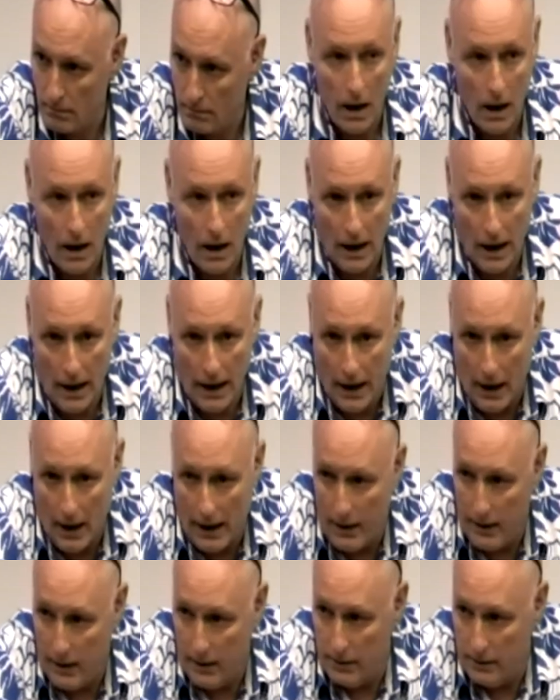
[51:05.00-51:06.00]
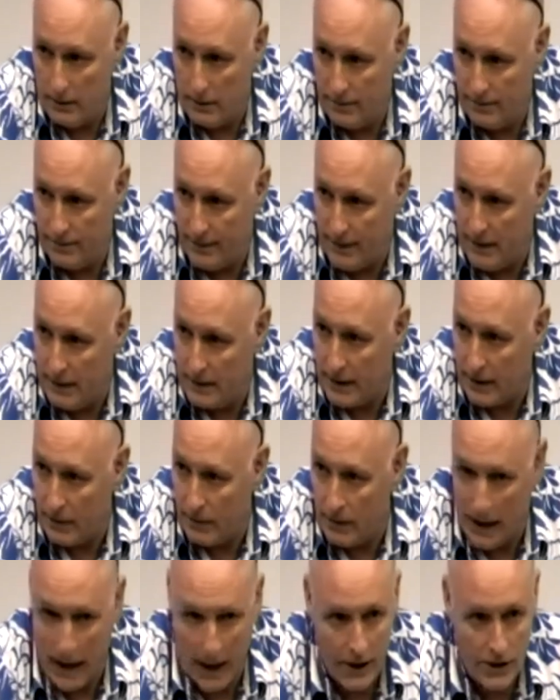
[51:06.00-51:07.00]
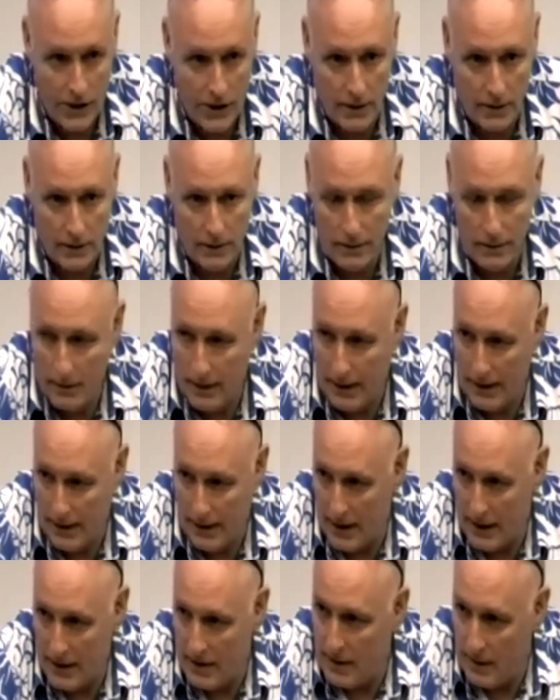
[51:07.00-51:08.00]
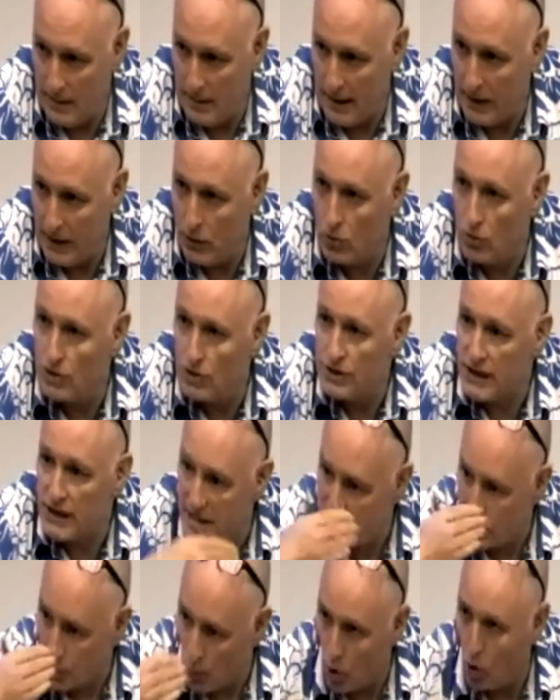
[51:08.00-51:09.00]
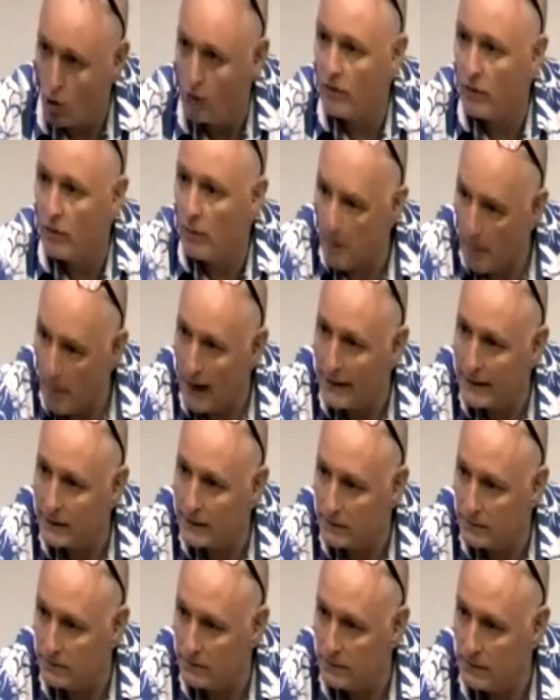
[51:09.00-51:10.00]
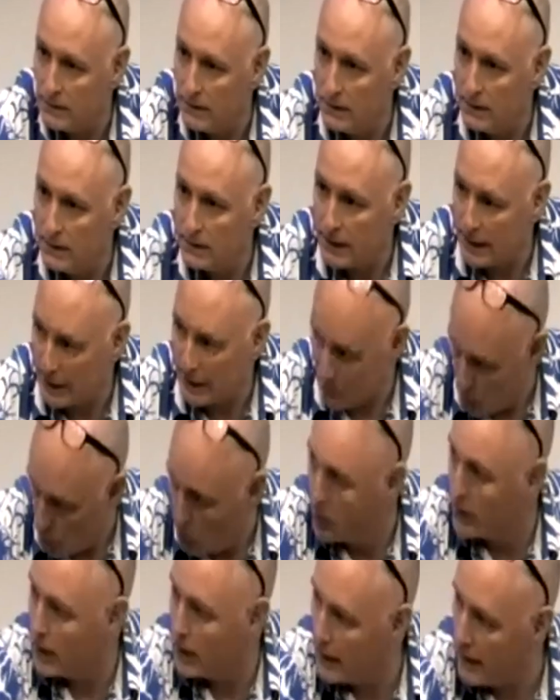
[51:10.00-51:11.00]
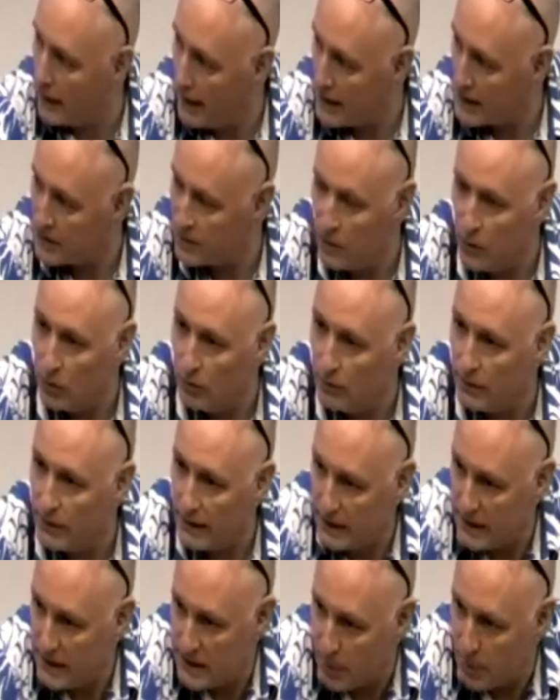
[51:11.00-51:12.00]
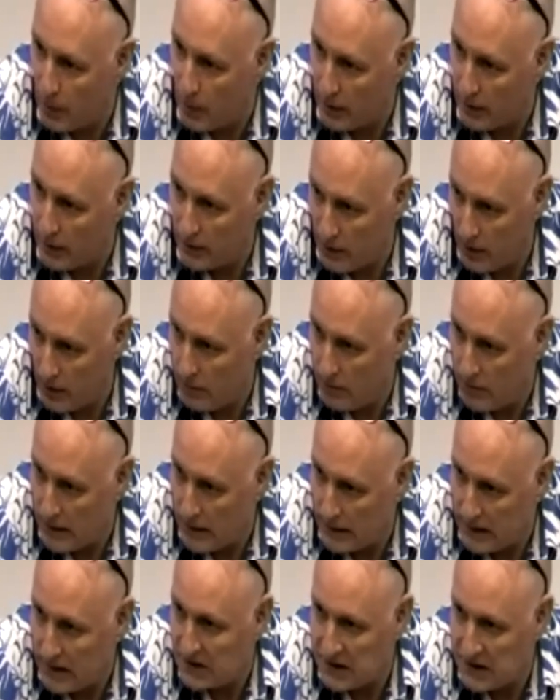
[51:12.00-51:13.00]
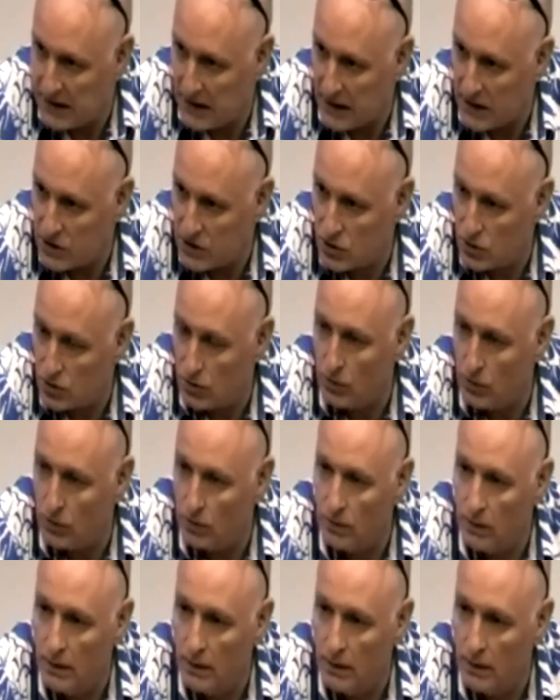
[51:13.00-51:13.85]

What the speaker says: I feel that reaction in many countries has more of a momentum than the working class movement at this point in time. I think that that's true.